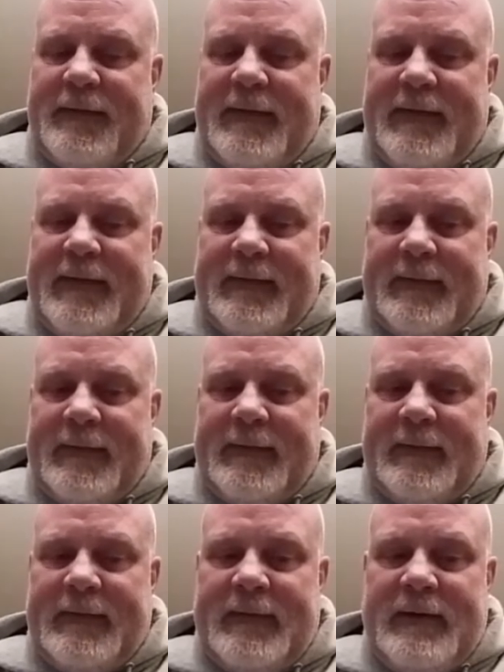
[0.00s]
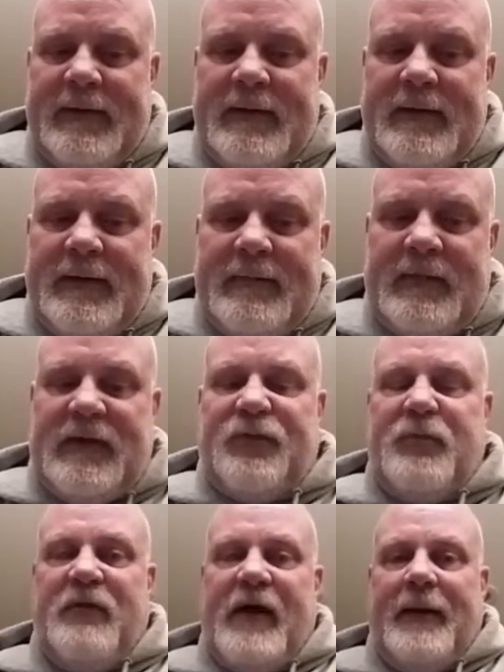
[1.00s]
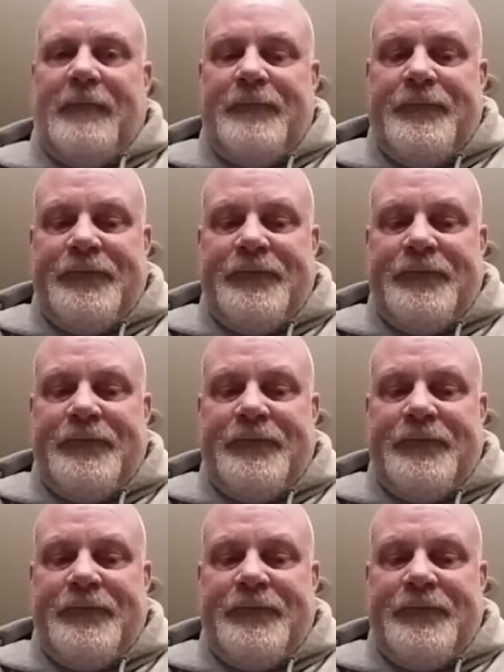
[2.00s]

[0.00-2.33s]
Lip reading: there. Well, let's move on.